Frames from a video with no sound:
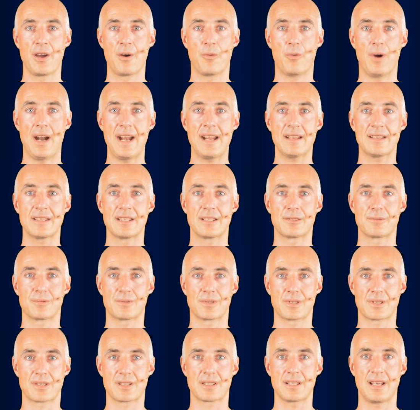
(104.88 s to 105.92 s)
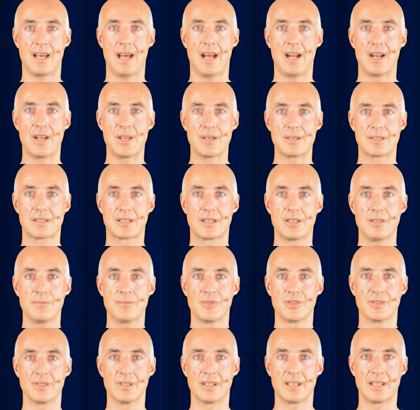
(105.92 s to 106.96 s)
Wired networks are used
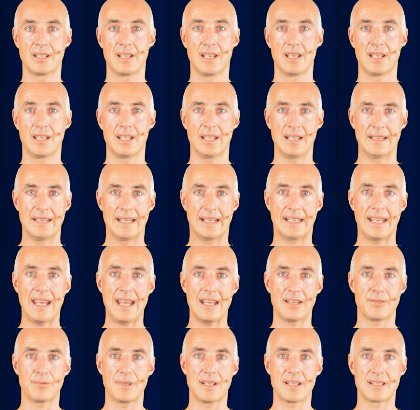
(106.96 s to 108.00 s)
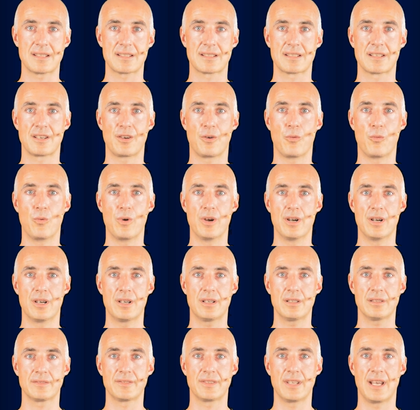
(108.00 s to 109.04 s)
commonly in the gateways,
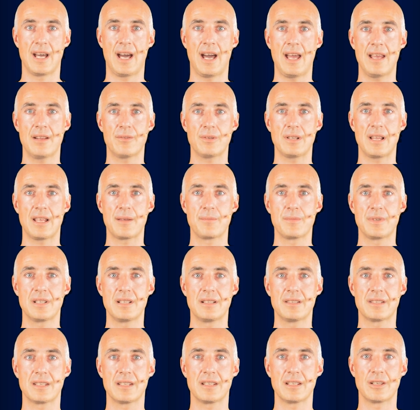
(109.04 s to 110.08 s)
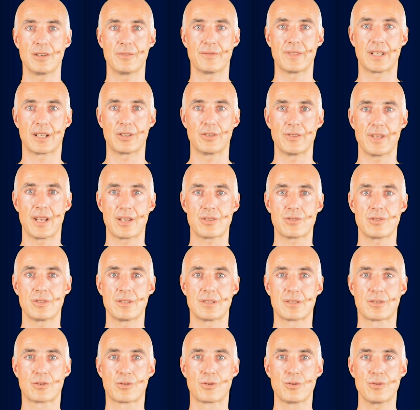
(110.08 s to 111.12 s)
where the high reliability of the connection
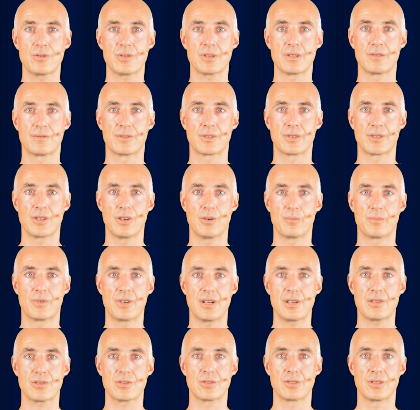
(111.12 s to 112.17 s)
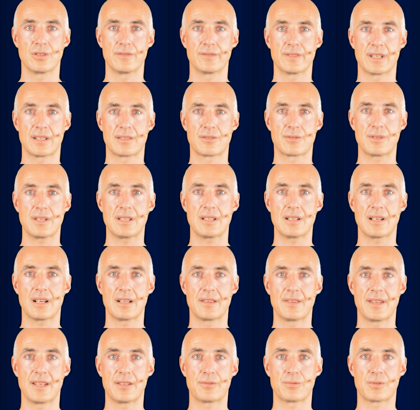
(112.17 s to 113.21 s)
is crucial for the operation of the
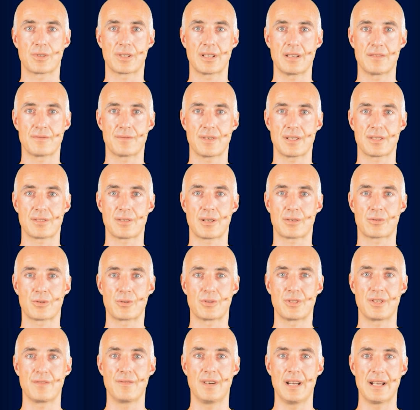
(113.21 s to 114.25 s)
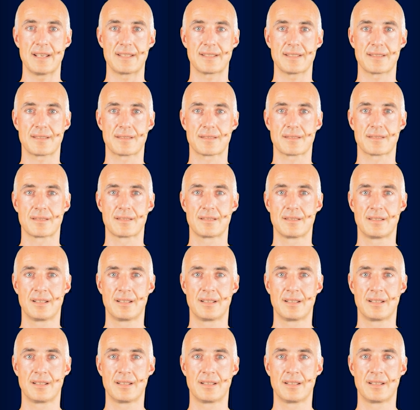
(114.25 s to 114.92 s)
critical network infrastructure devices.